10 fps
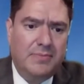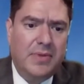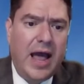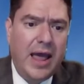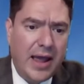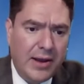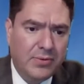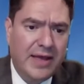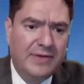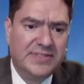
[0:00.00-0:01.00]
I
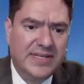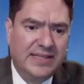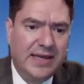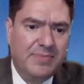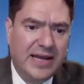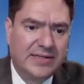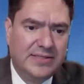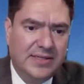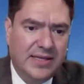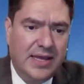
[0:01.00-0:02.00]
will have to take that back
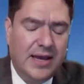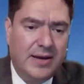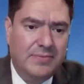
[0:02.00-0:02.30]
to the